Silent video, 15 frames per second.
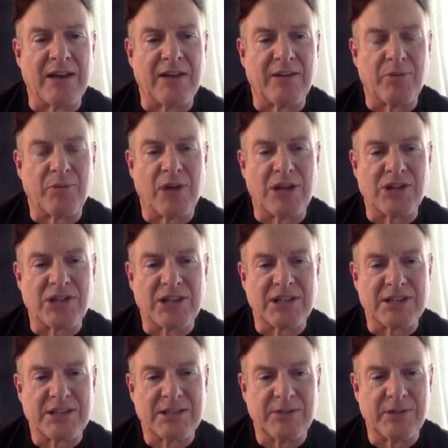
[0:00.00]
of the projects
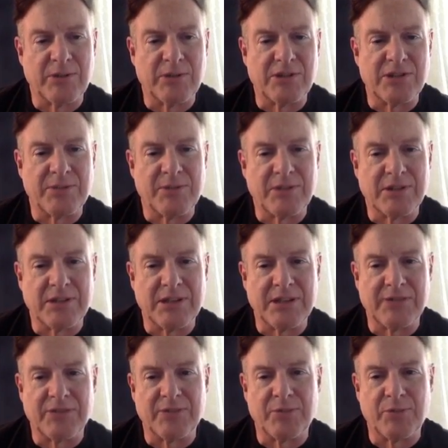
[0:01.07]
that we would typically have
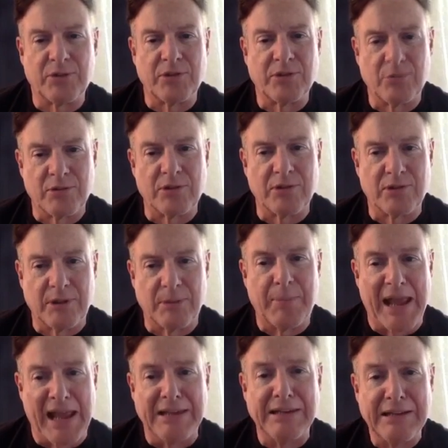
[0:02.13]
supported were
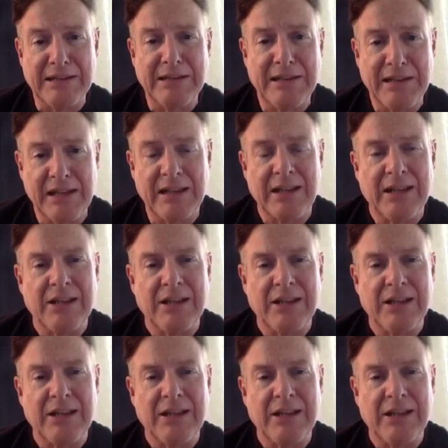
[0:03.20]
abandoned